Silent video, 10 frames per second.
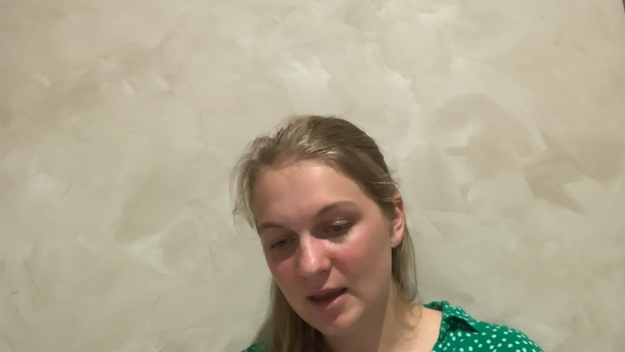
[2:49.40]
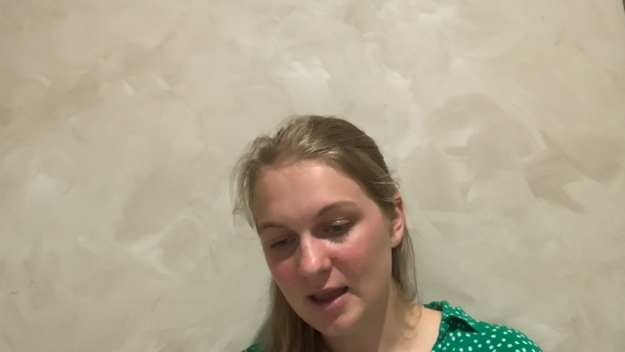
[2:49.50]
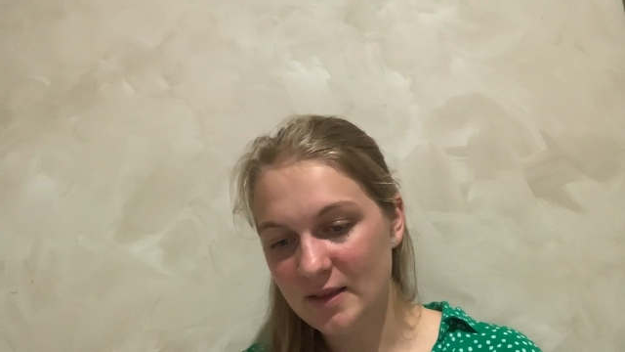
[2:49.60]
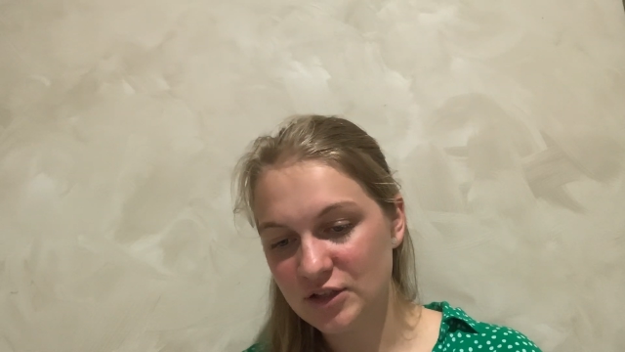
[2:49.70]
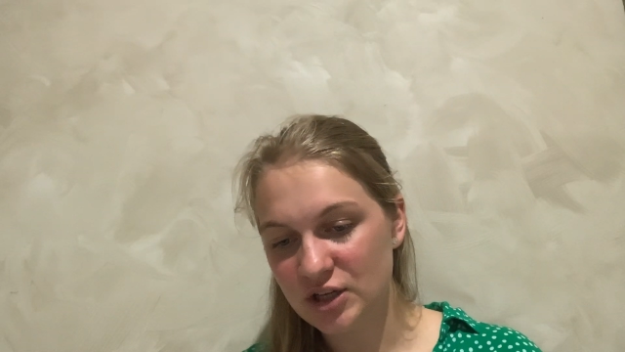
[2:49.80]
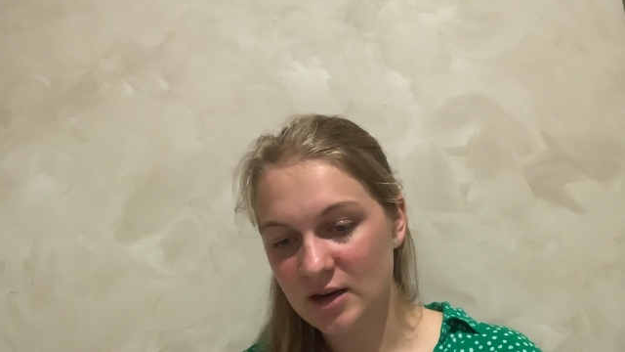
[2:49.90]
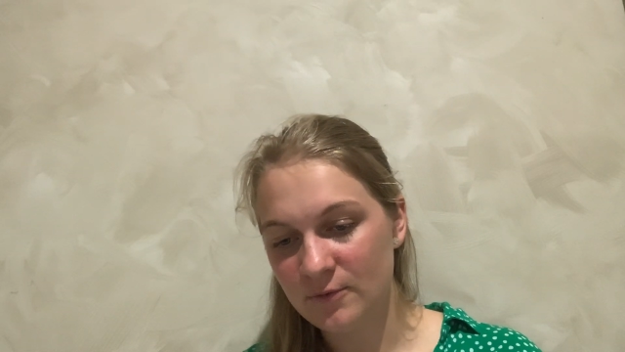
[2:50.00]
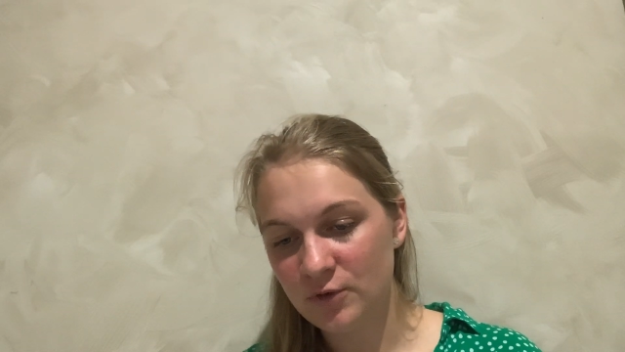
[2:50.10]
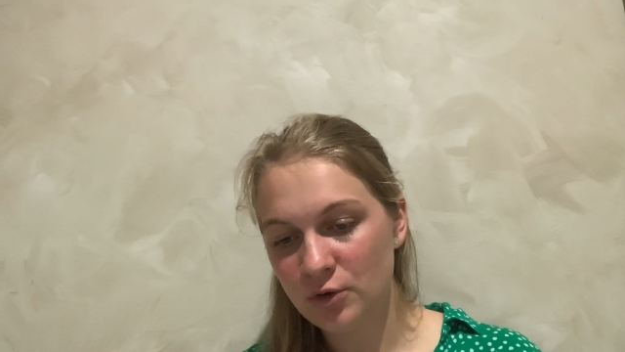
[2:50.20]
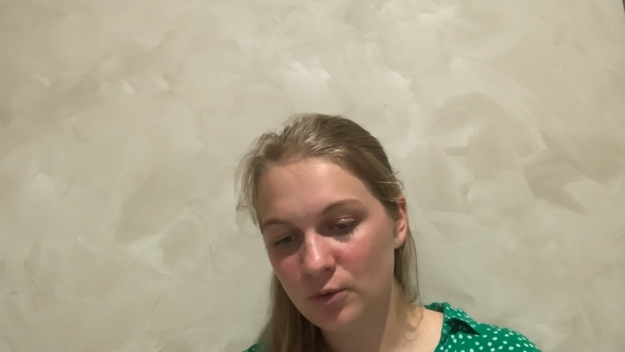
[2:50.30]
And then she had a
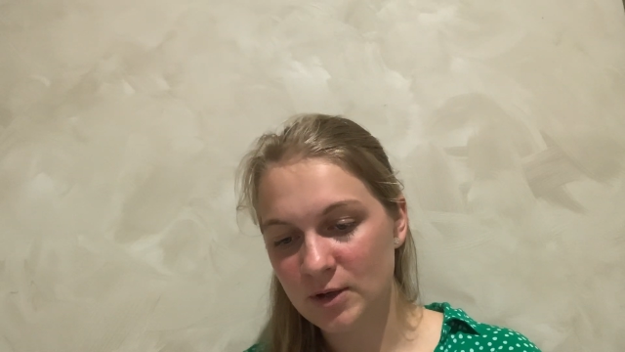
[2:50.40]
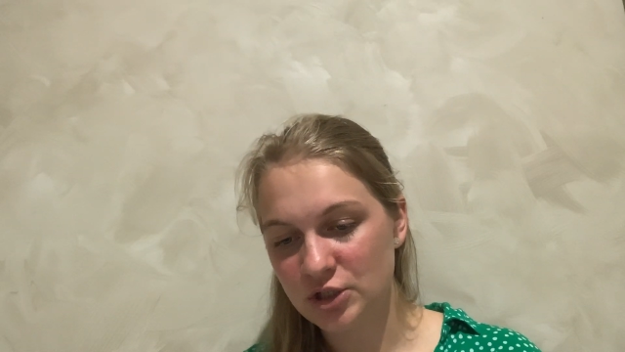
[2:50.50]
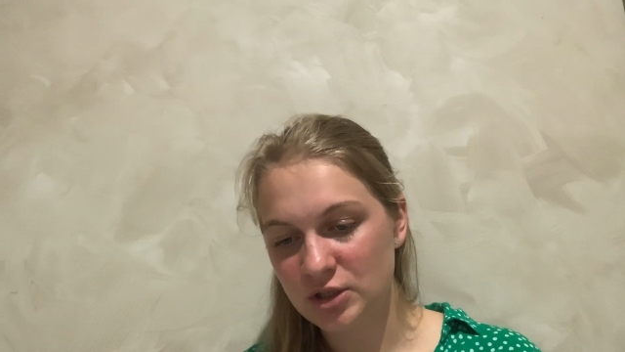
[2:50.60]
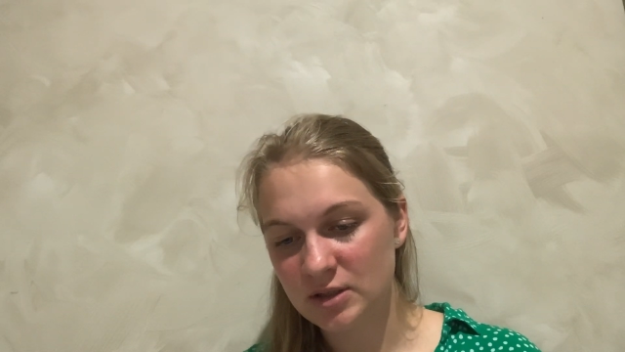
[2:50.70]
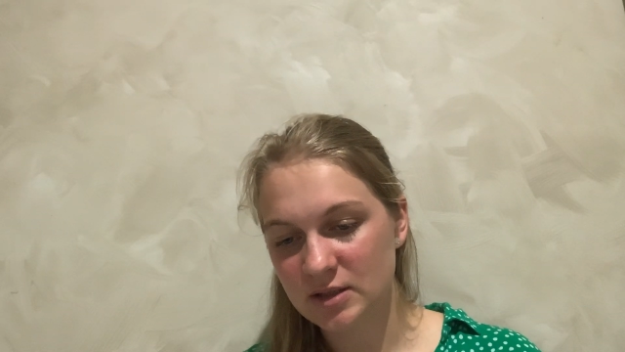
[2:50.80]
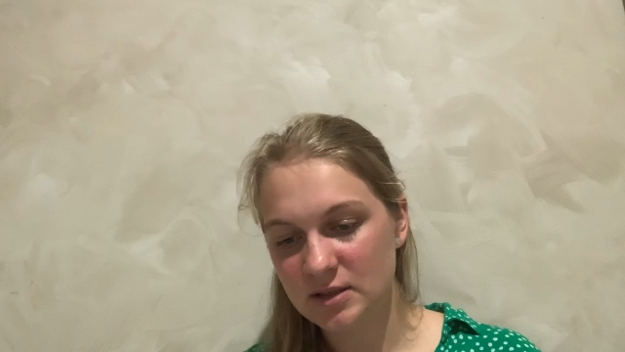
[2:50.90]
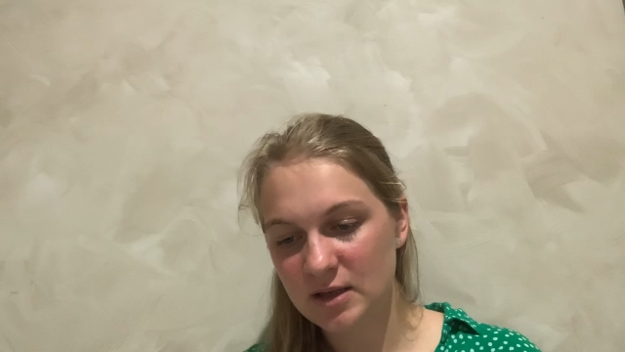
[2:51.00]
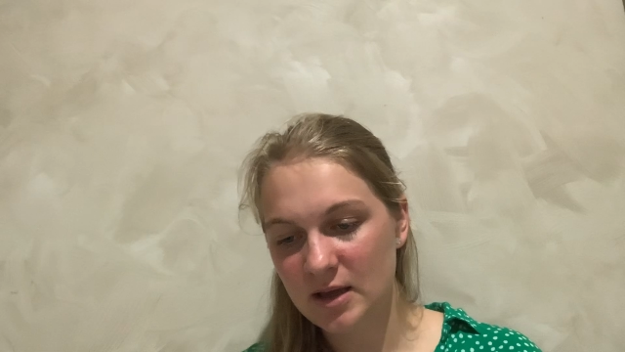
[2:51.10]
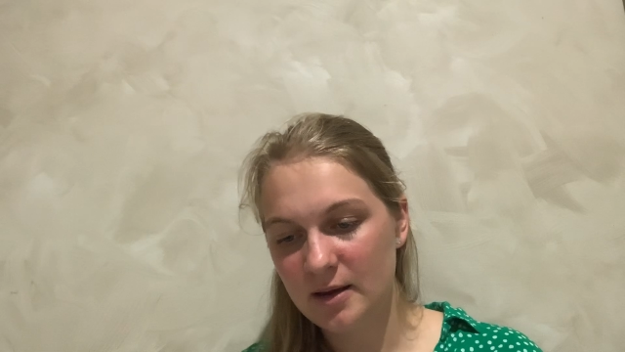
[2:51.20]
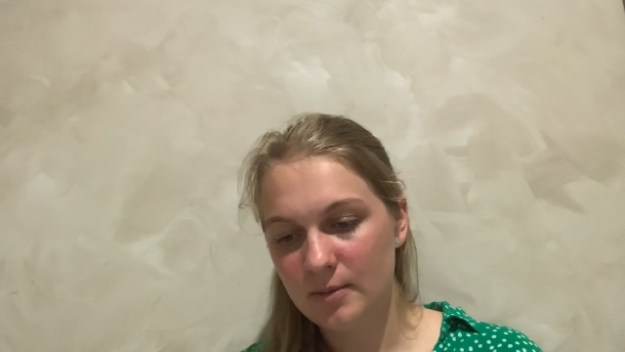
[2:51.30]
few questions
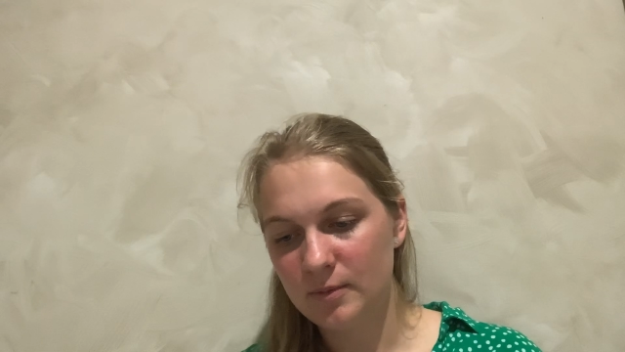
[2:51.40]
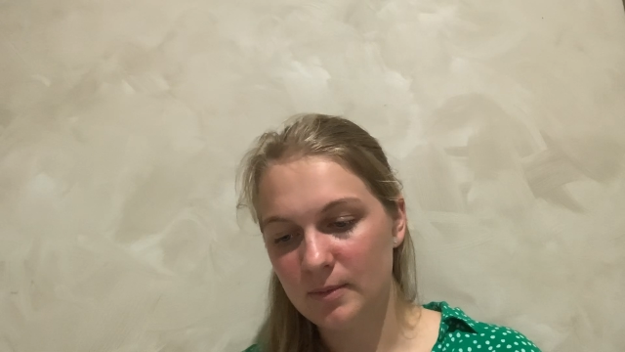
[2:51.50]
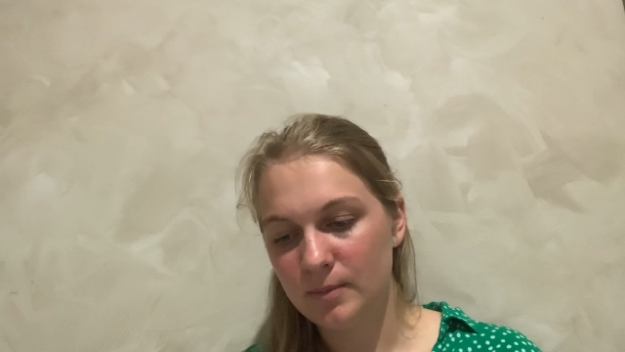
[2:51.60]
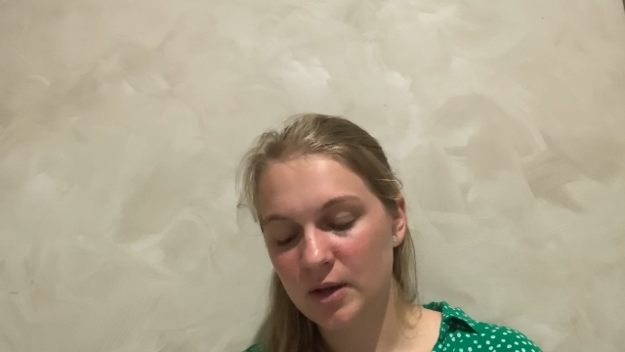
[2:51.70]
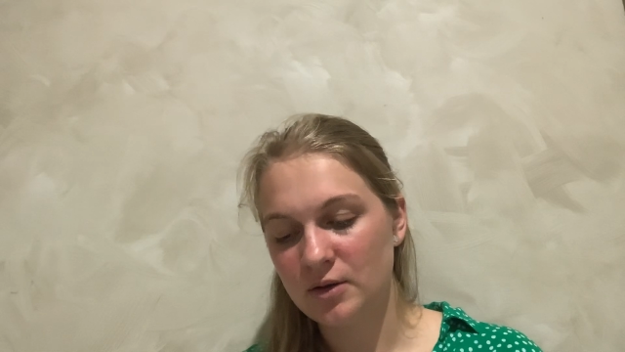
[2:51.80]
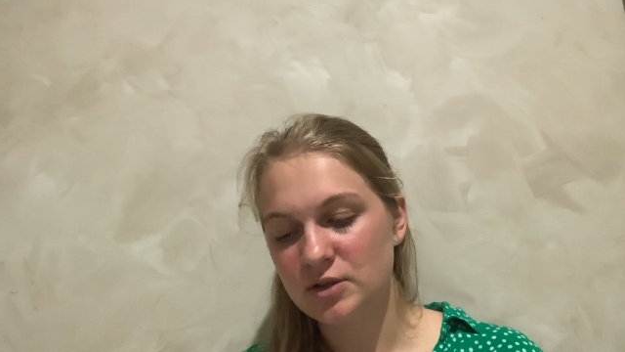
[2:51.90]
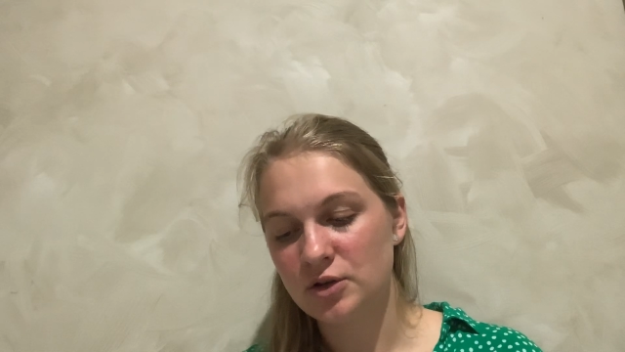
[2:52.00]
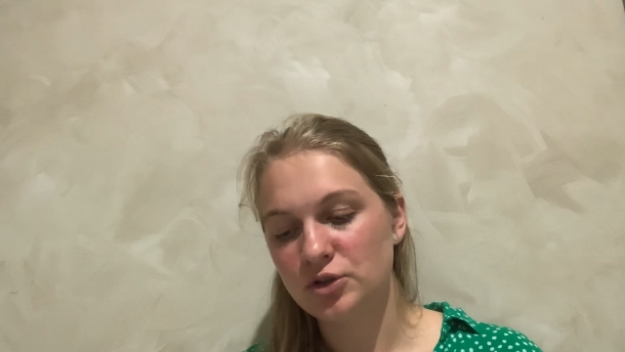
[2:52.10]
because her